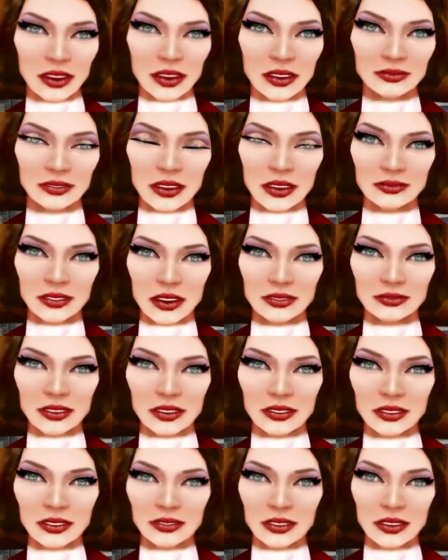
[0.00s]
I'll attempt to
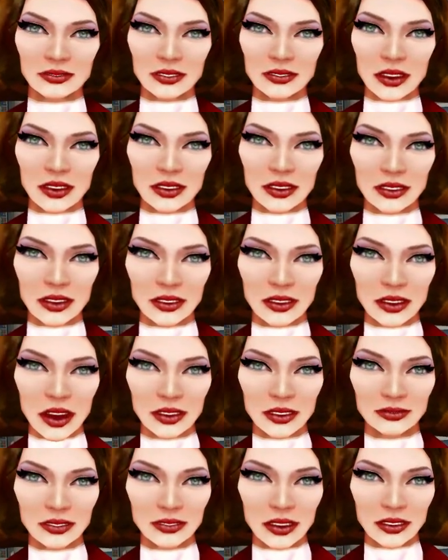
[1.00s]
explain in terms you
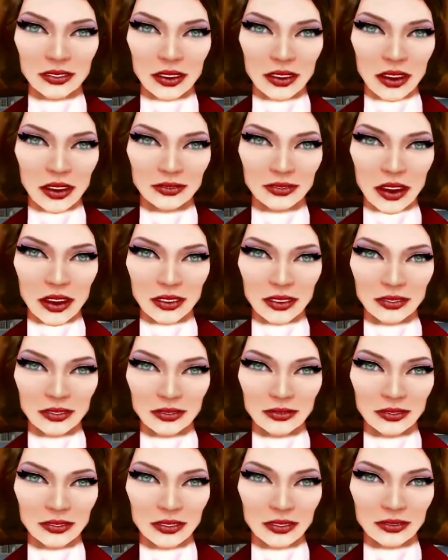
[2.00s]
might
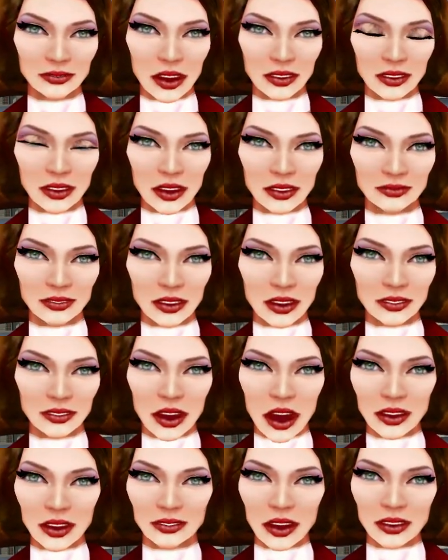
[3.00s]
understand
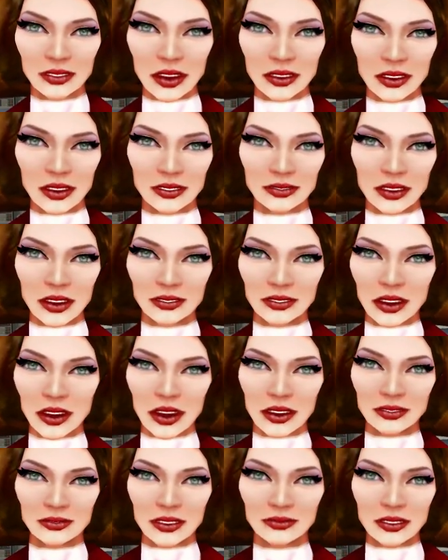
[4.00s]
exactly how I believe
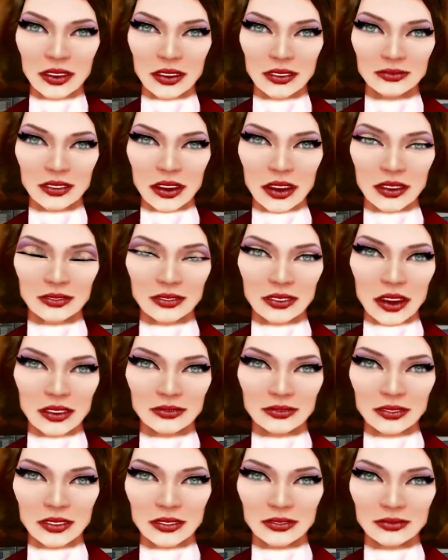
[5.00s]
we've arrived at this
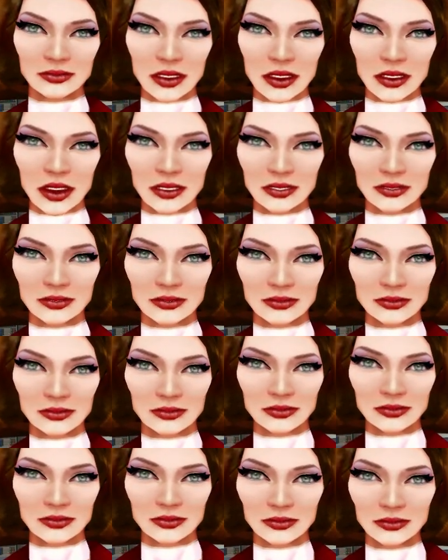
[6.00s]
impasse,
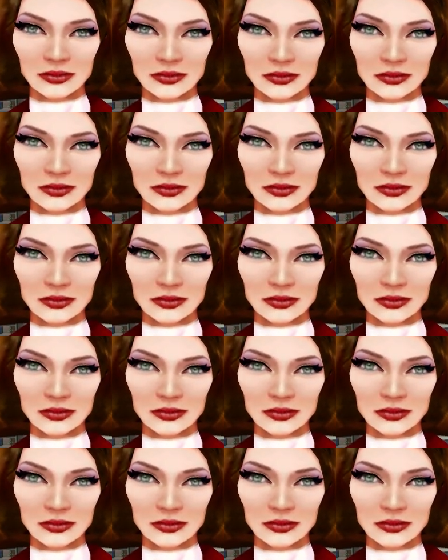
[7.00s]
sir.